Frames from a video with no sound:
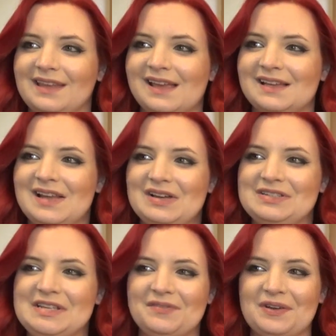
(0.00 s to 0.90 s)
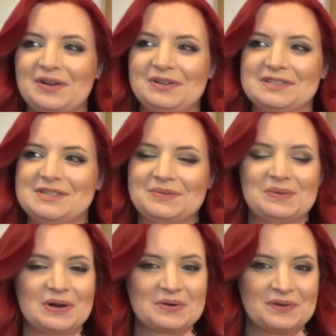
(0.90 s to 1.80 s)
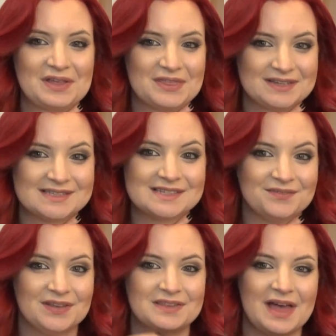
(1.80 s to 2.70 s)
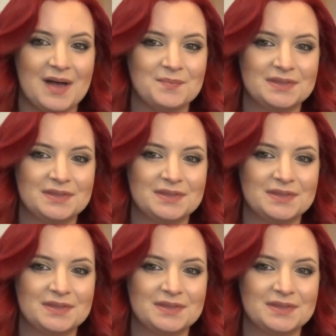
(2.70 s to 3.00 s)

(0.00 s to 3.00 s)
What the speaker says: difficult to work with and stuff like that.